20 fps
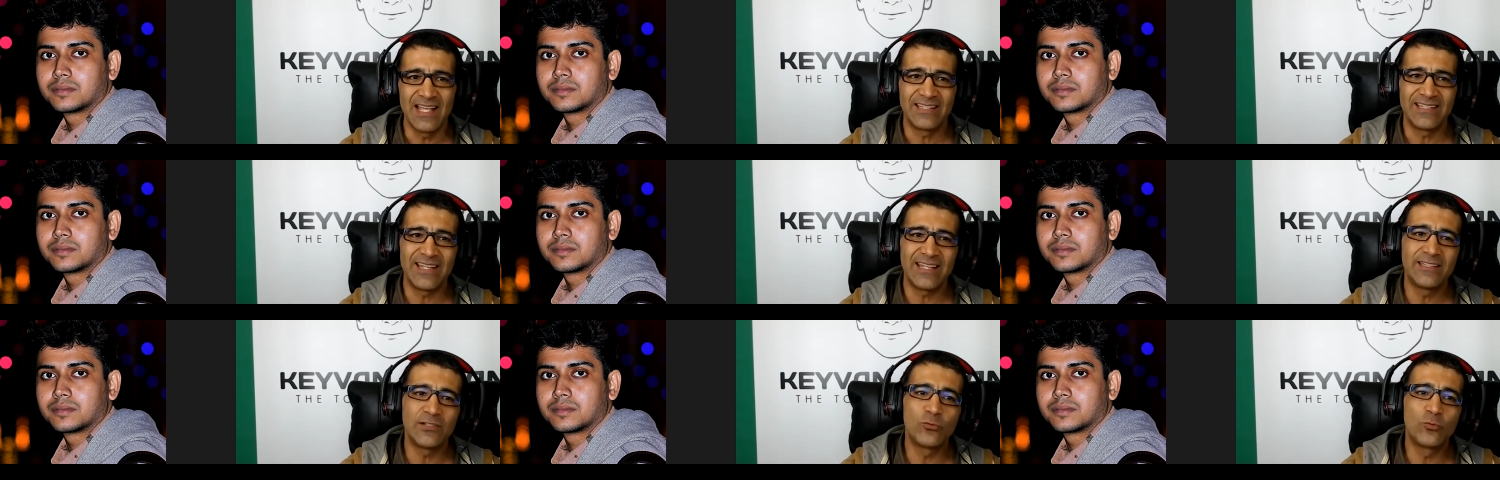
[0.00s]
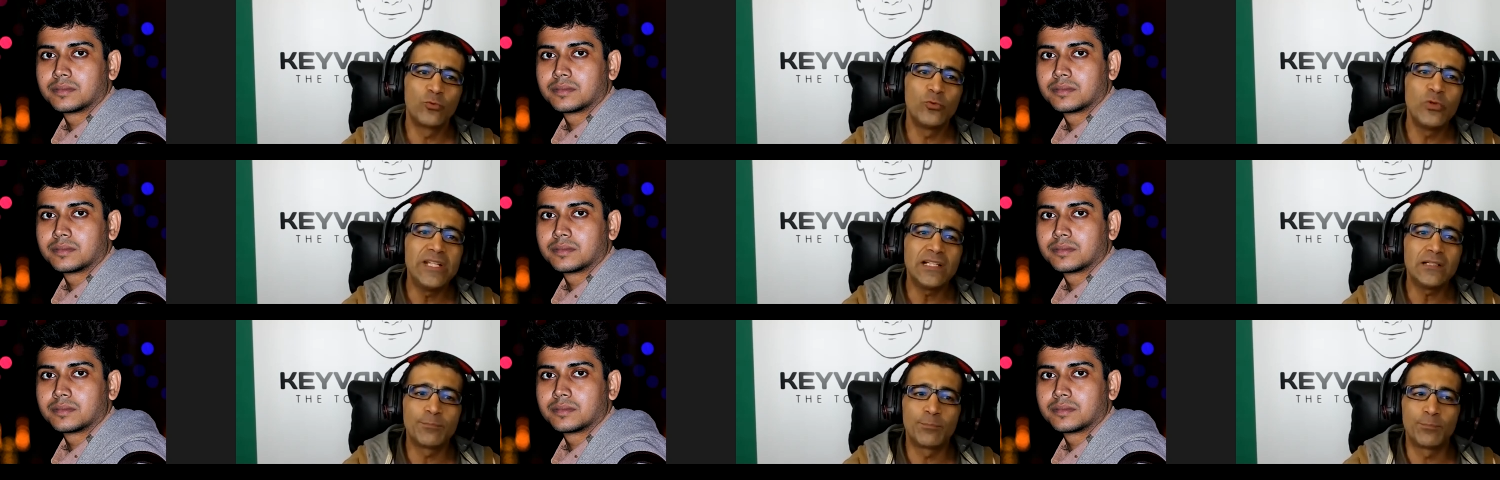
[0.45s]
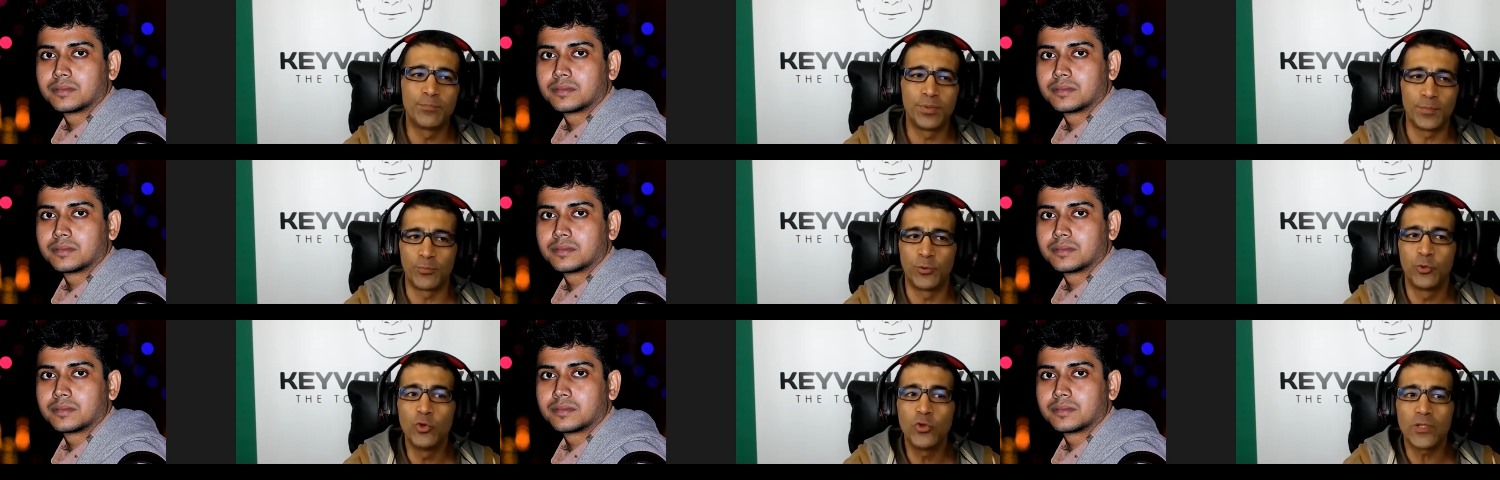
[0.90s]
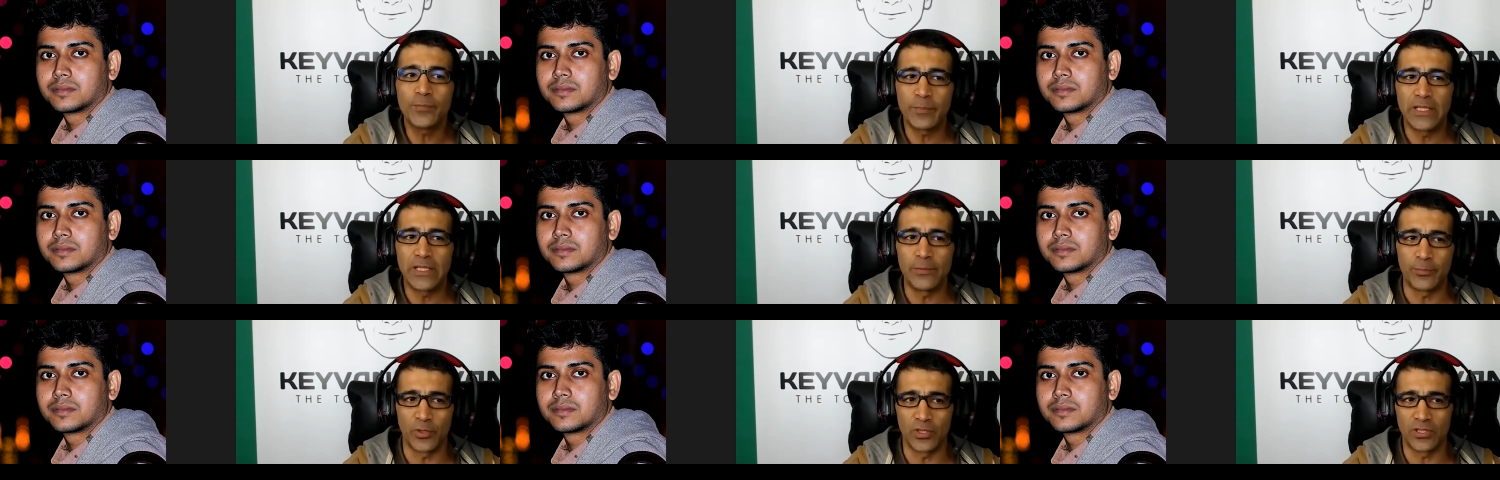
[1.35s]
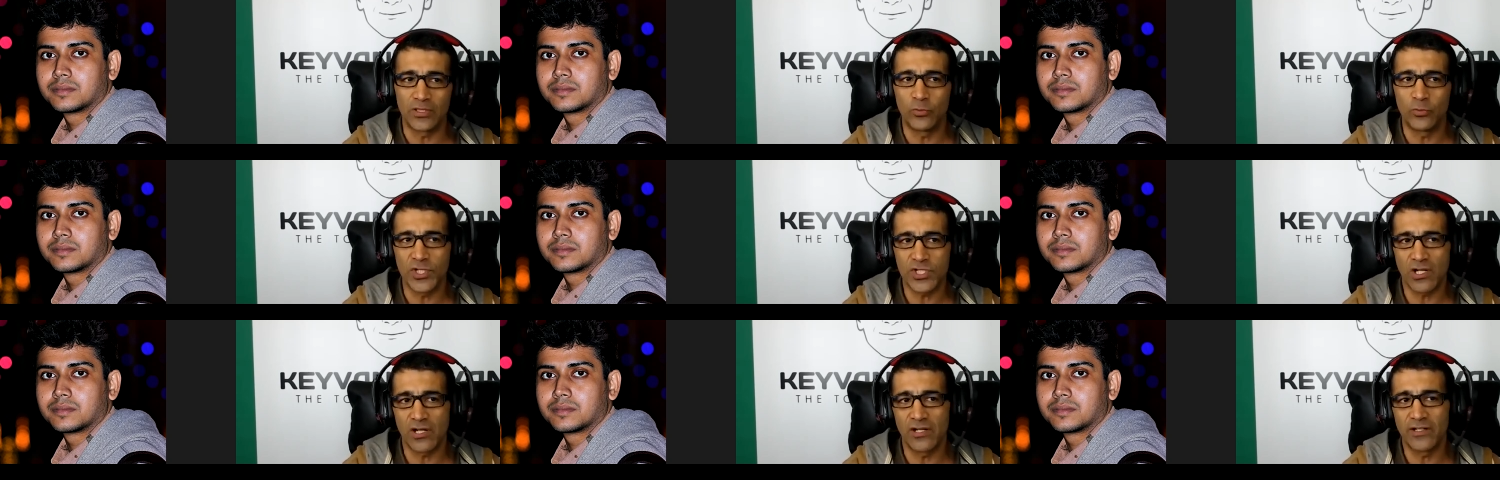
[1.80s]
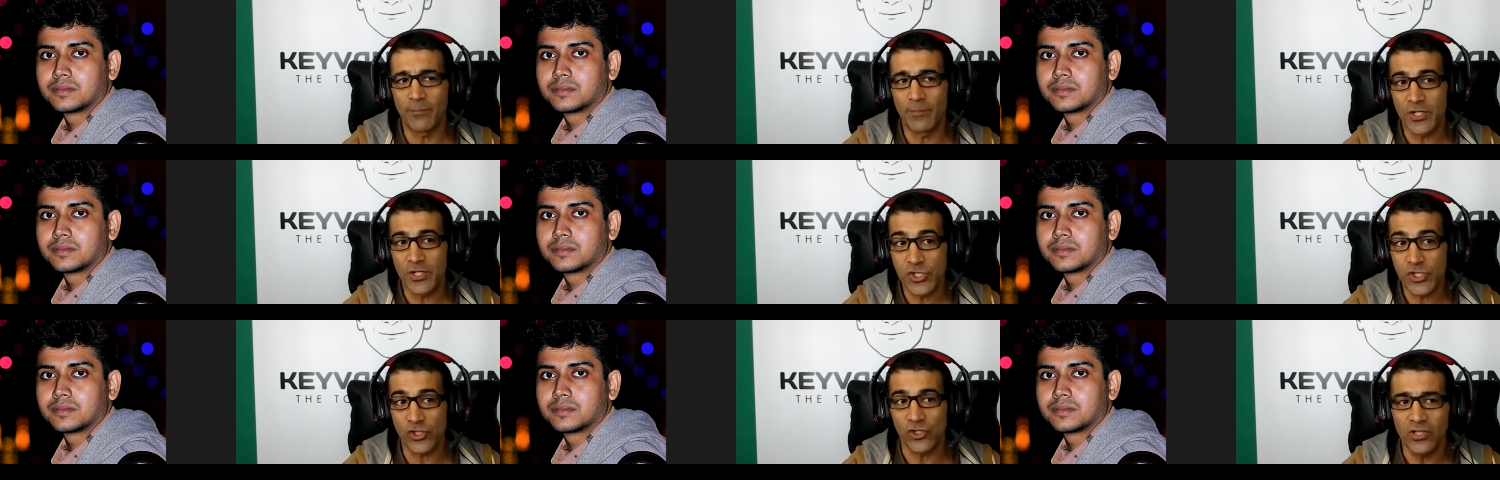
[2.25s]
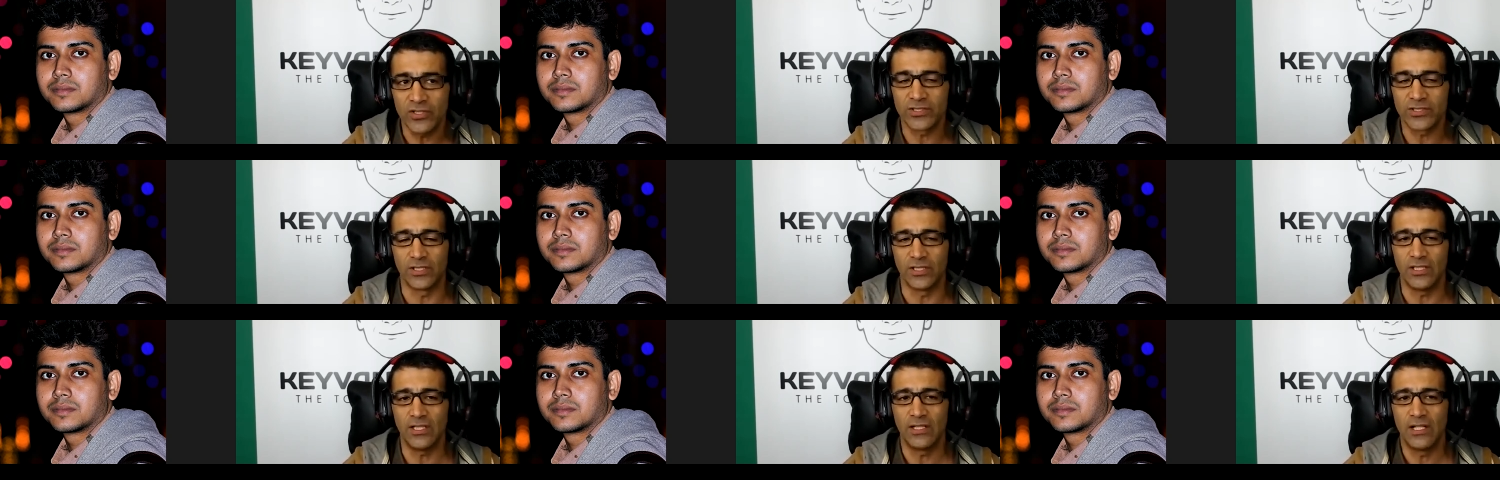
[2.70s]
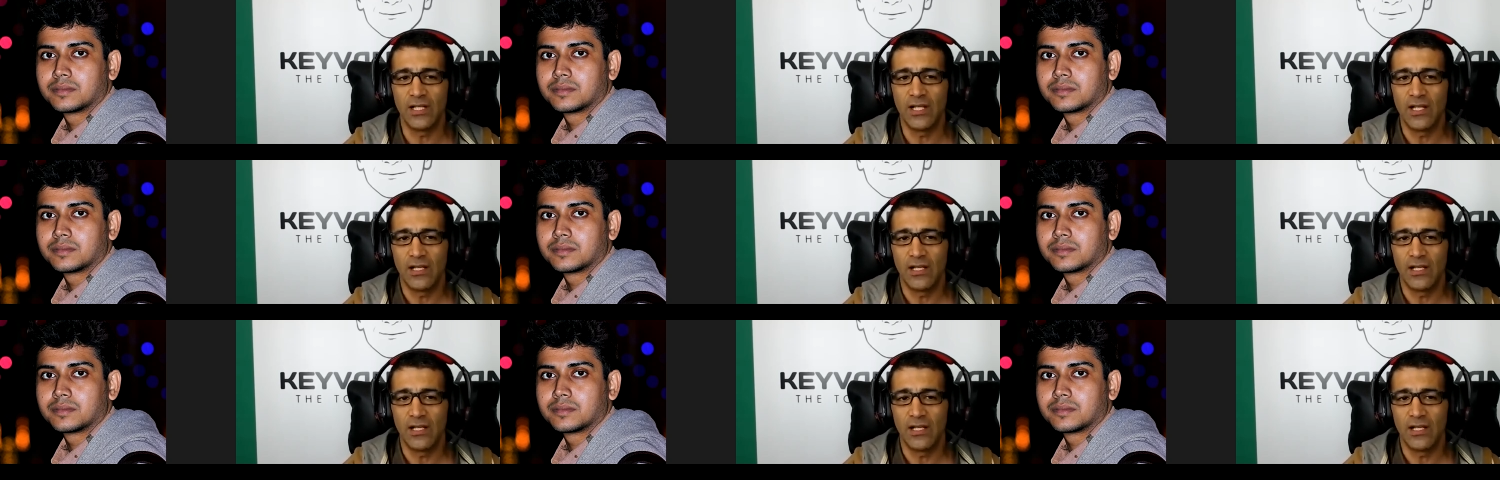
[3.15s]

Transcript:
Speaker 1: than the real poor people, which are in the majority.